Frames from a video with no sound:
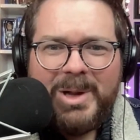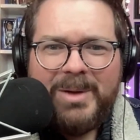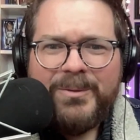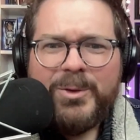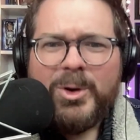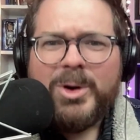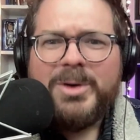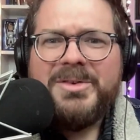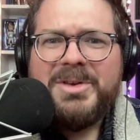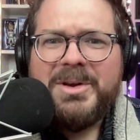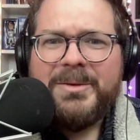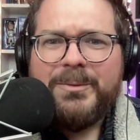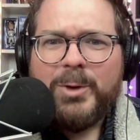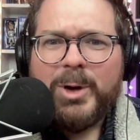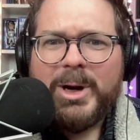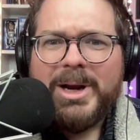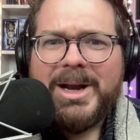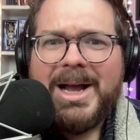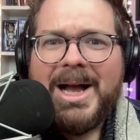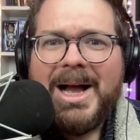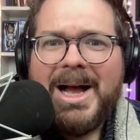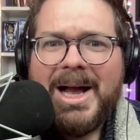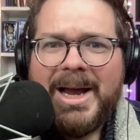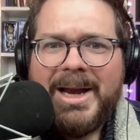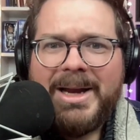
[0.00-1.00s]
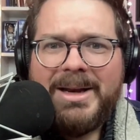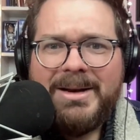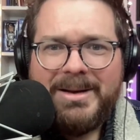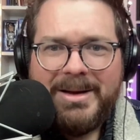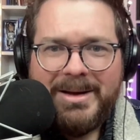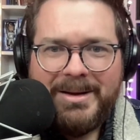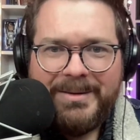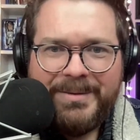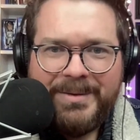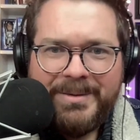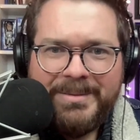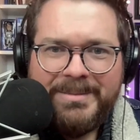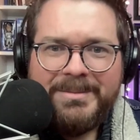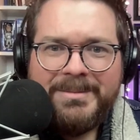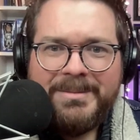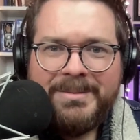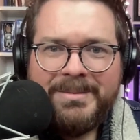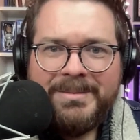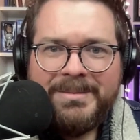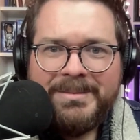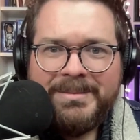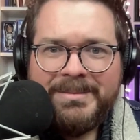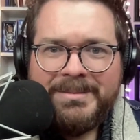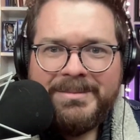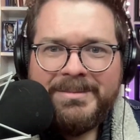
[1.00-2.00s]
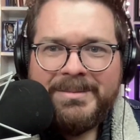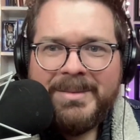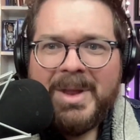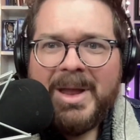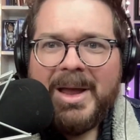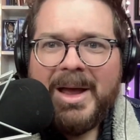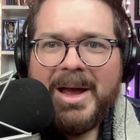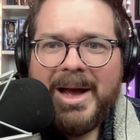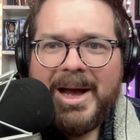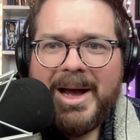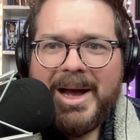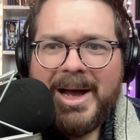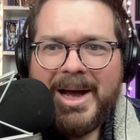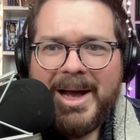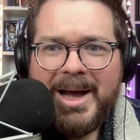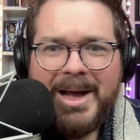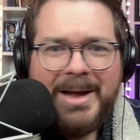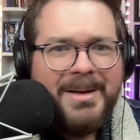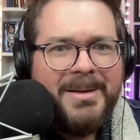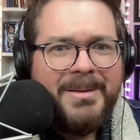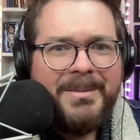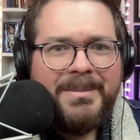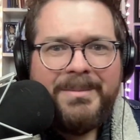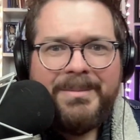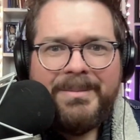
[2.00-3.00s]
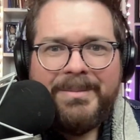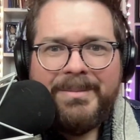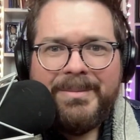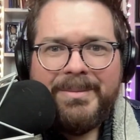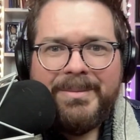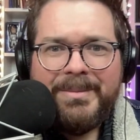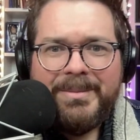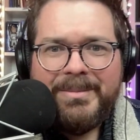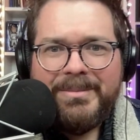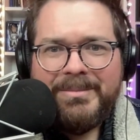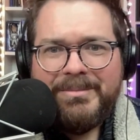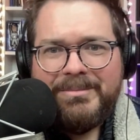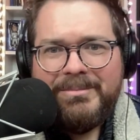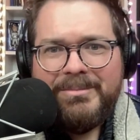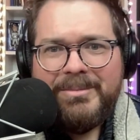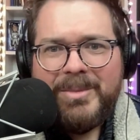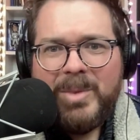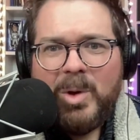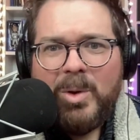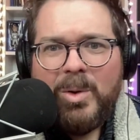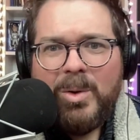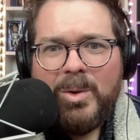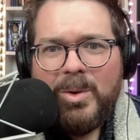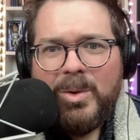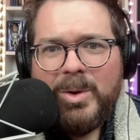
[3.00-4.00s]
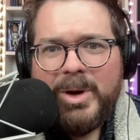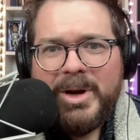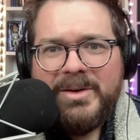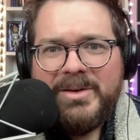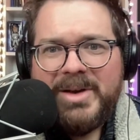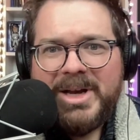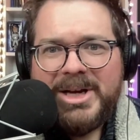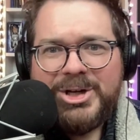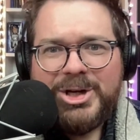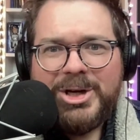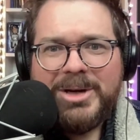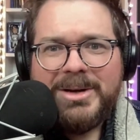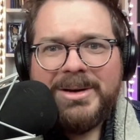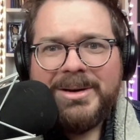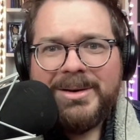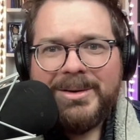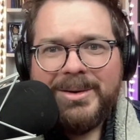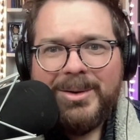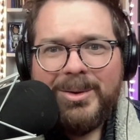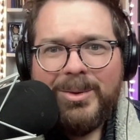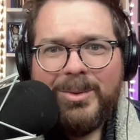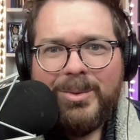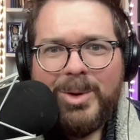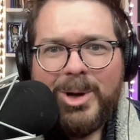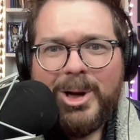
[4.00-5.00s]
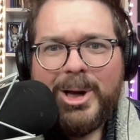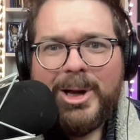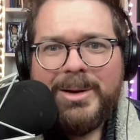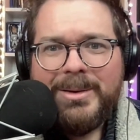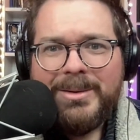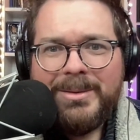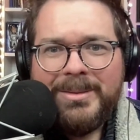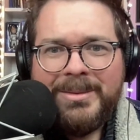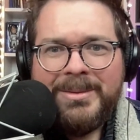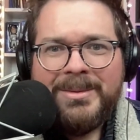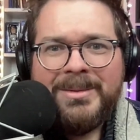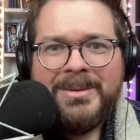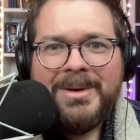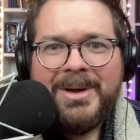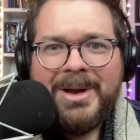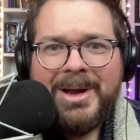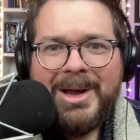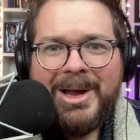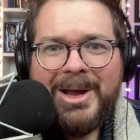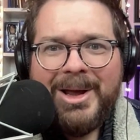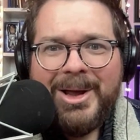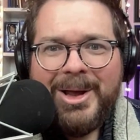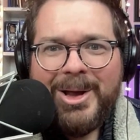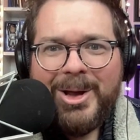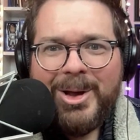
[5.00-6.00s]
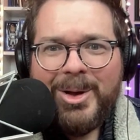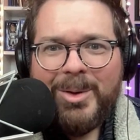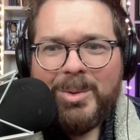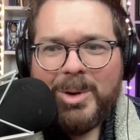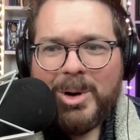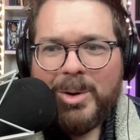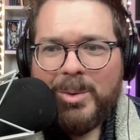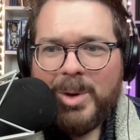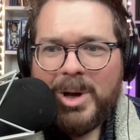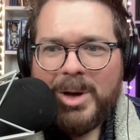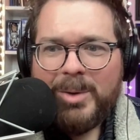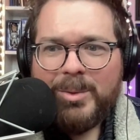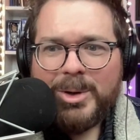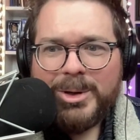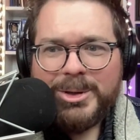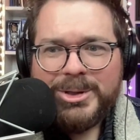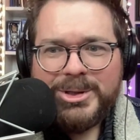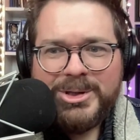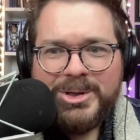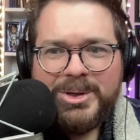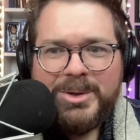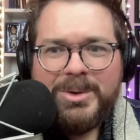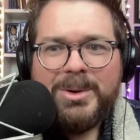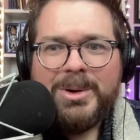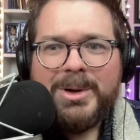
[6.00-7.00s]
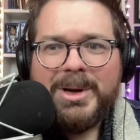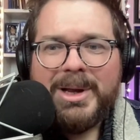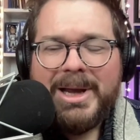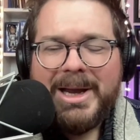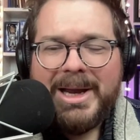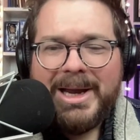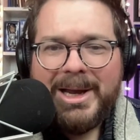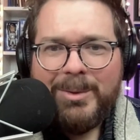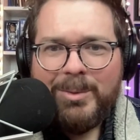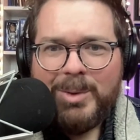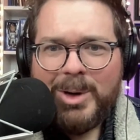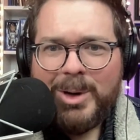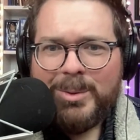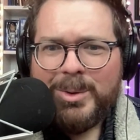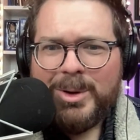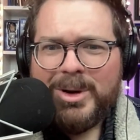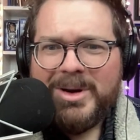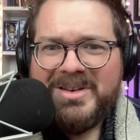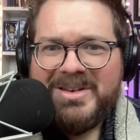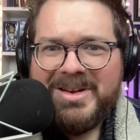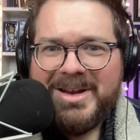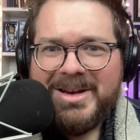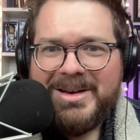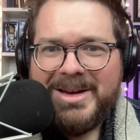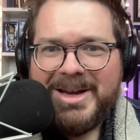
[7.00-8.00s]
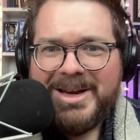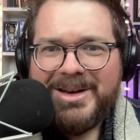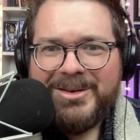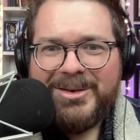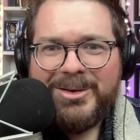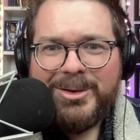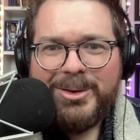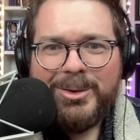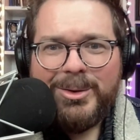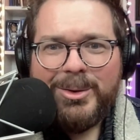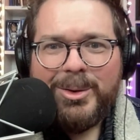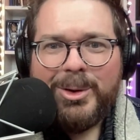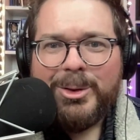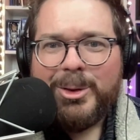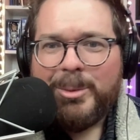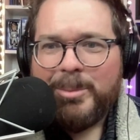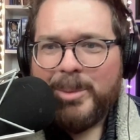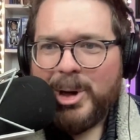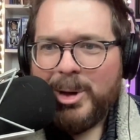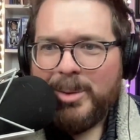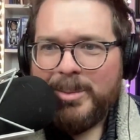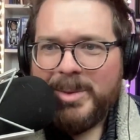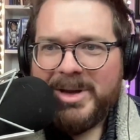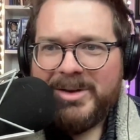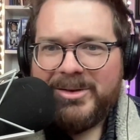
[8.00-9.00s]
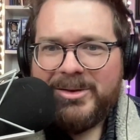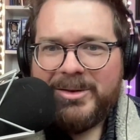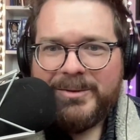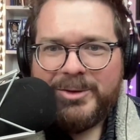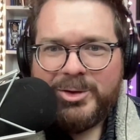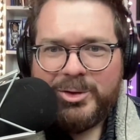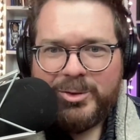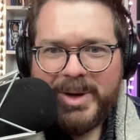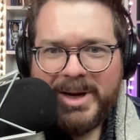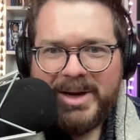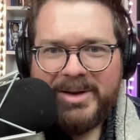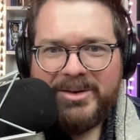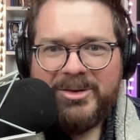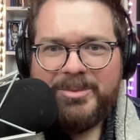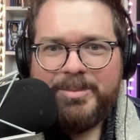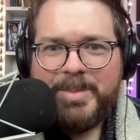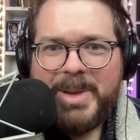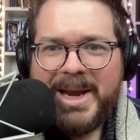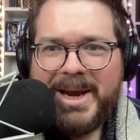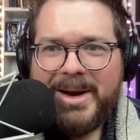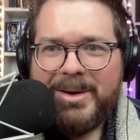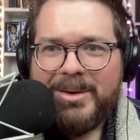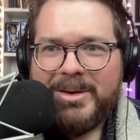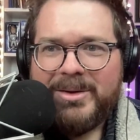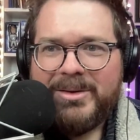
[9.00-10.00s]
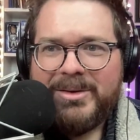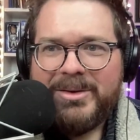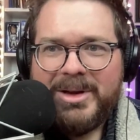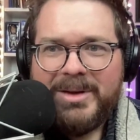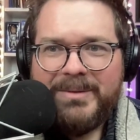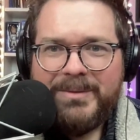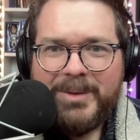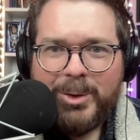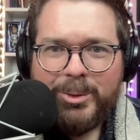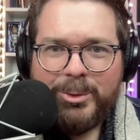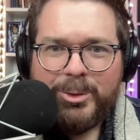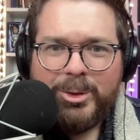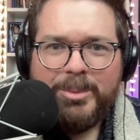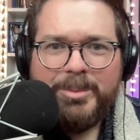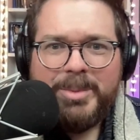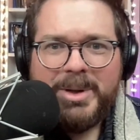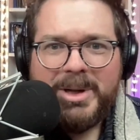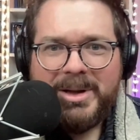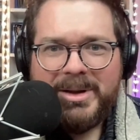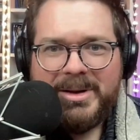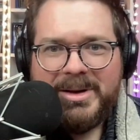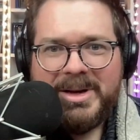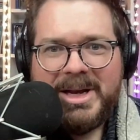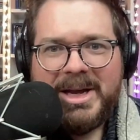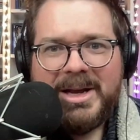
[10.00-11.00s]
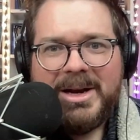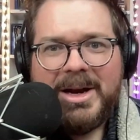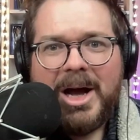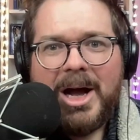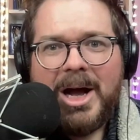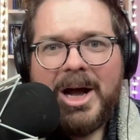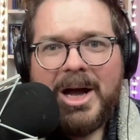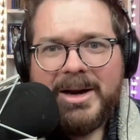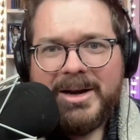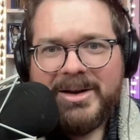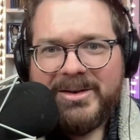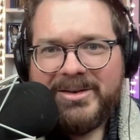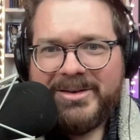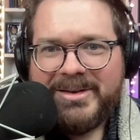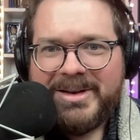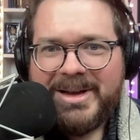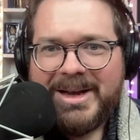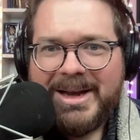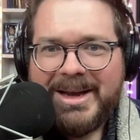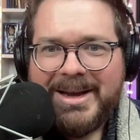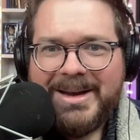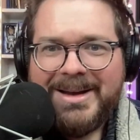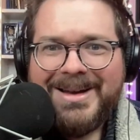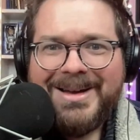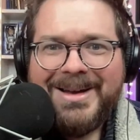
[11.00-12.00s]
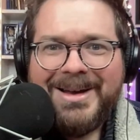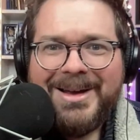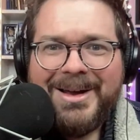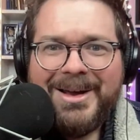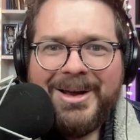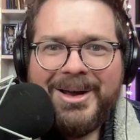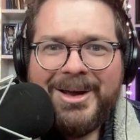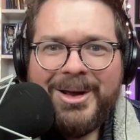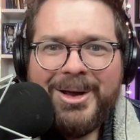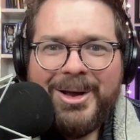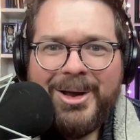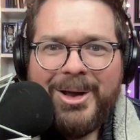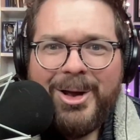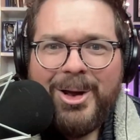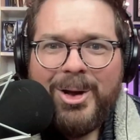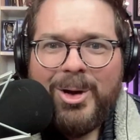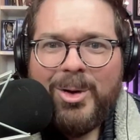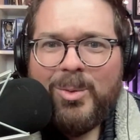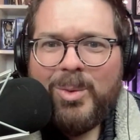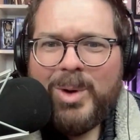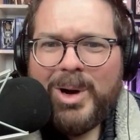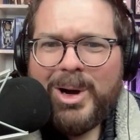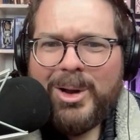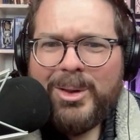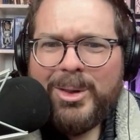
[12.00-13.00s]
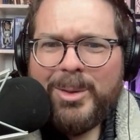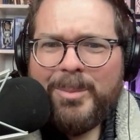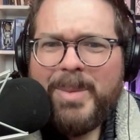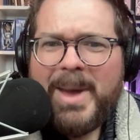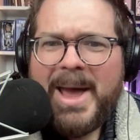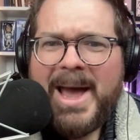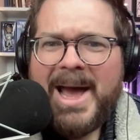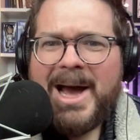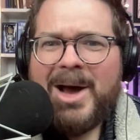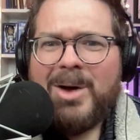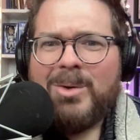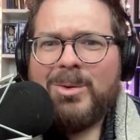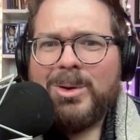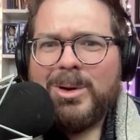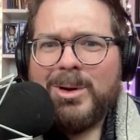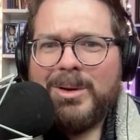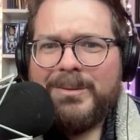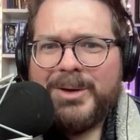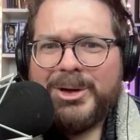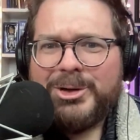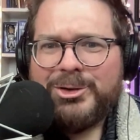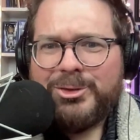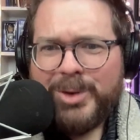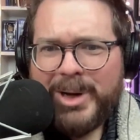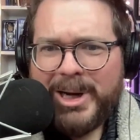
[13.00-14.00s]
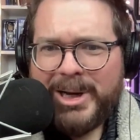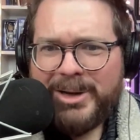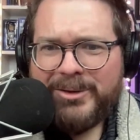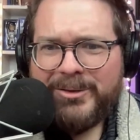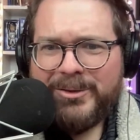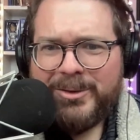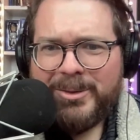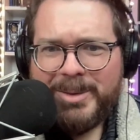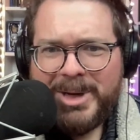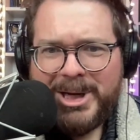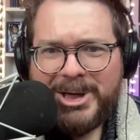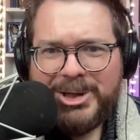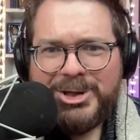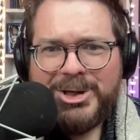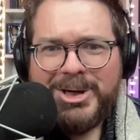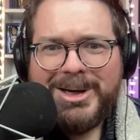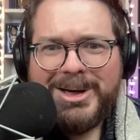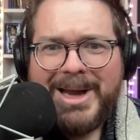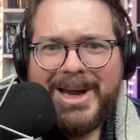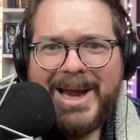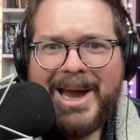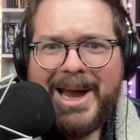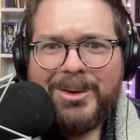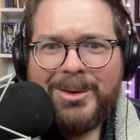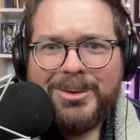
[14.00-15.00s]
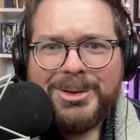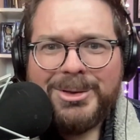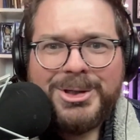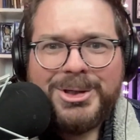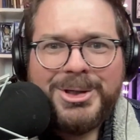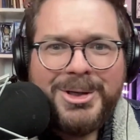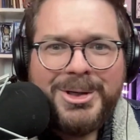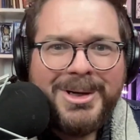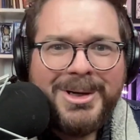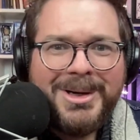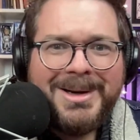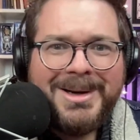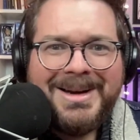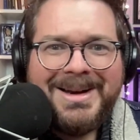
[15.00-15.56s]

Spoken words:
for a different kind of uh, orientation. One where what we're stewarding and what we're attending to are the moments of transparency, vulnerability, and honesty, where the power of a transformation couch